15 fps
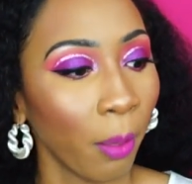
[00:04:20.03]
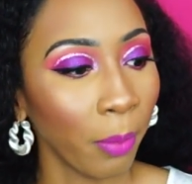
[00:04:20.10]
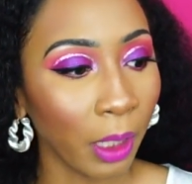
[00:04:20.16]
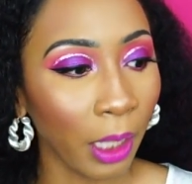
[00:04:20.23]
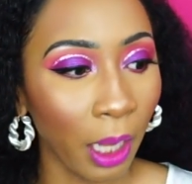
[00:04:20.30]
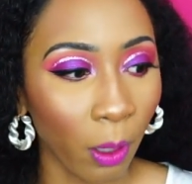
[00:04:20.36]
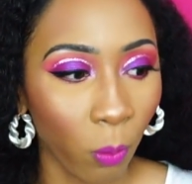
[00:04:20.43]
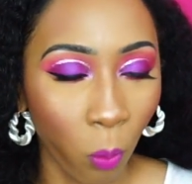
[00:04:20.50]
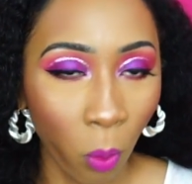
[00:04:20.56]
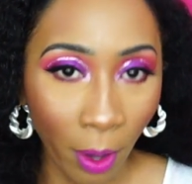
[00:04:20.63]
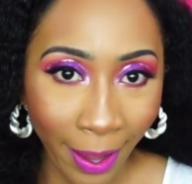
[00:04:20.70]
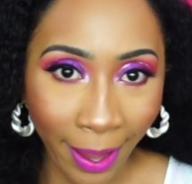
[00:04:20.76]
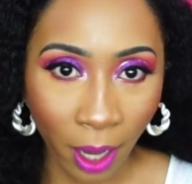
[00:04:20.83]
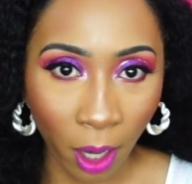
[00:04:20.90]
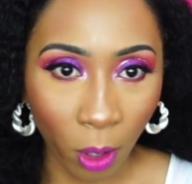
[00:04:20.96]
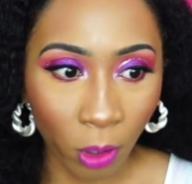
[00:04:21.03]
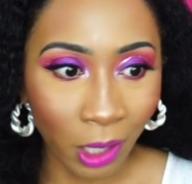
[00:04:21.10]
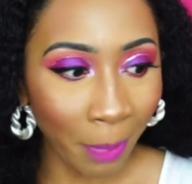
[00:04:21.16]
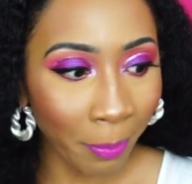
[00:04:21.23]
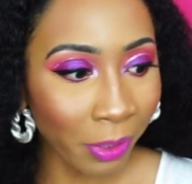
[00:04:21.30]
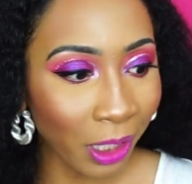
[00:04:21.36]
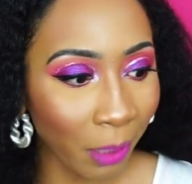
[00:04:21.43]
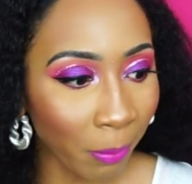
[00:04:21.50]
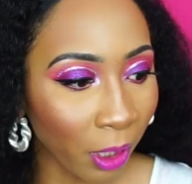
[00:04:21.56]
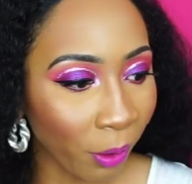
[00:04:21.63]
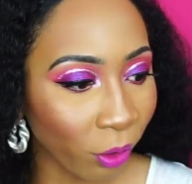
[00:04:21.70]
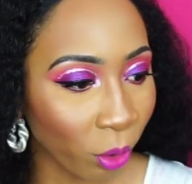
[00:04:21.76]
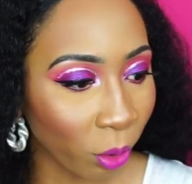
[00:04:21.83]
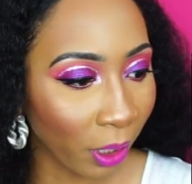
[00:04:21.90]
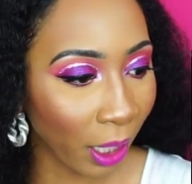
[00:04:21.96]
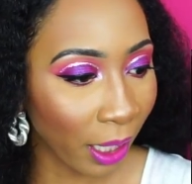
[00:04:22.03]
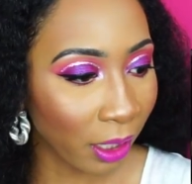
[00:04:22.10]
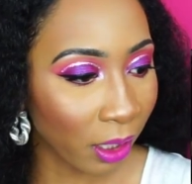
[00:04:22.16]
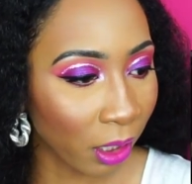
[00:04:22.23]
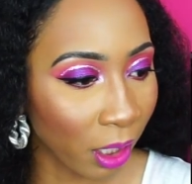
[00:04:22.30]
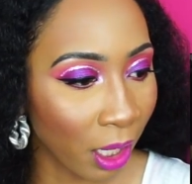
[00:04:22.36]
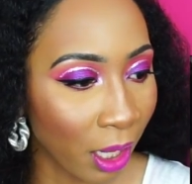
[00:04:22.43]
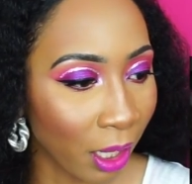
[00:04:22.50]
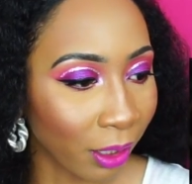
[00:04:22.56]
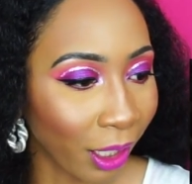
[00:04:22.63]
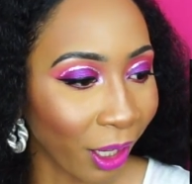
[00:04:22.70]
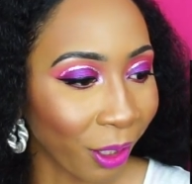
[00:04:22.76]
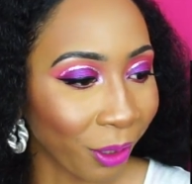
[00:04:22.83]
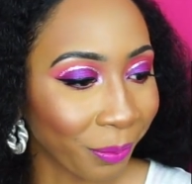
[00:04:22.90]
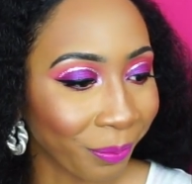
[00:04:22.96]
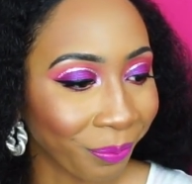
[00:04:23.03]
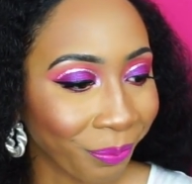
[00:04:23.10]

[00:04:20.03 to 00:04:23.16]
But, like, wow. Comment down below what you guys think now.